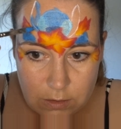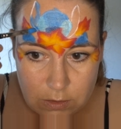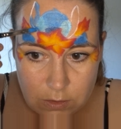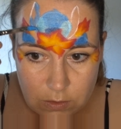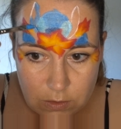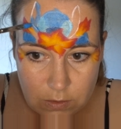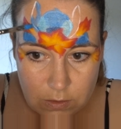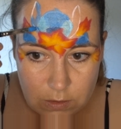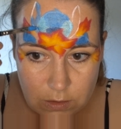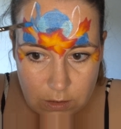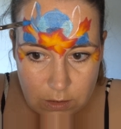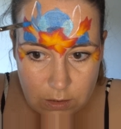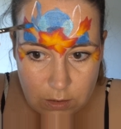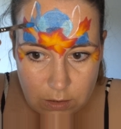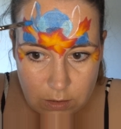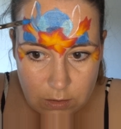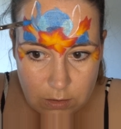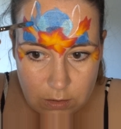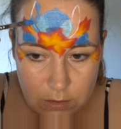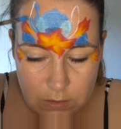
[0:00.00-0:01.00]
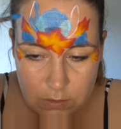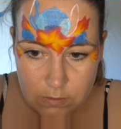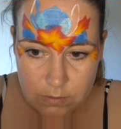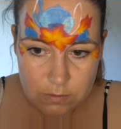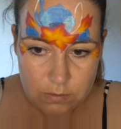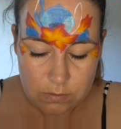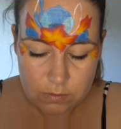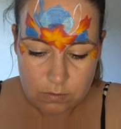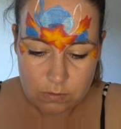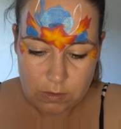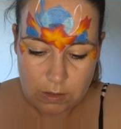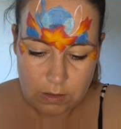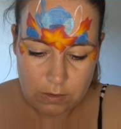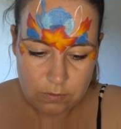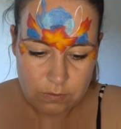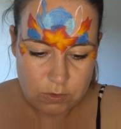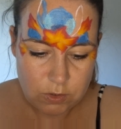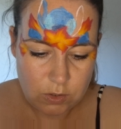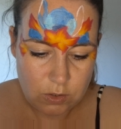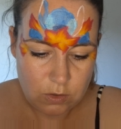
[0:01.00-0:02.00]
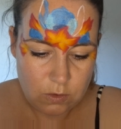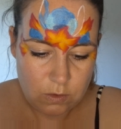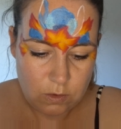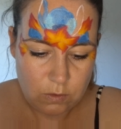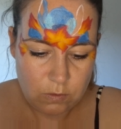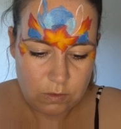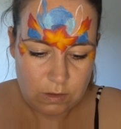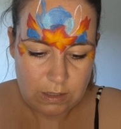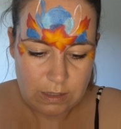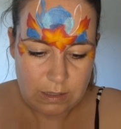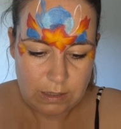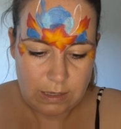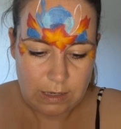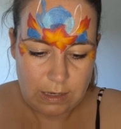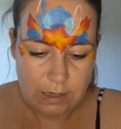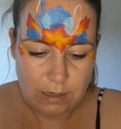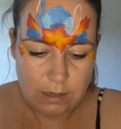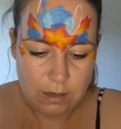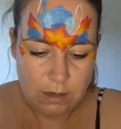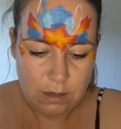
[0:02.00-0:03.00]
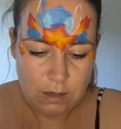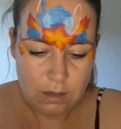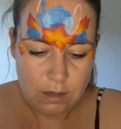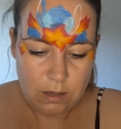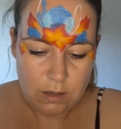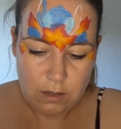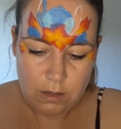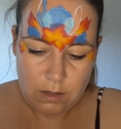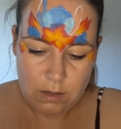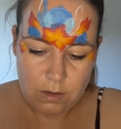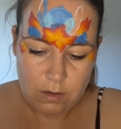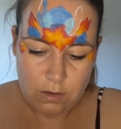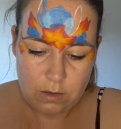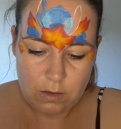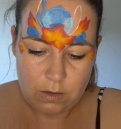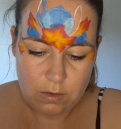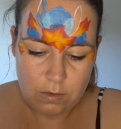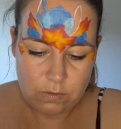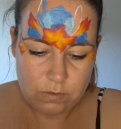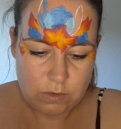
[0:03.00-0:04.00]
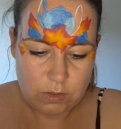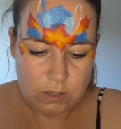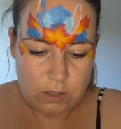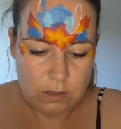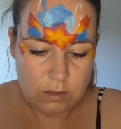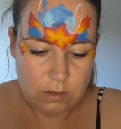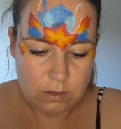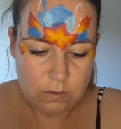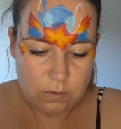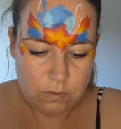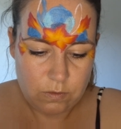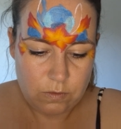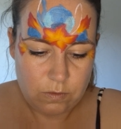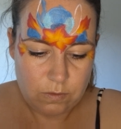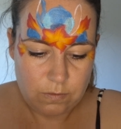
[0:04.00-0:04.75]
So I think I have to go over that again after I've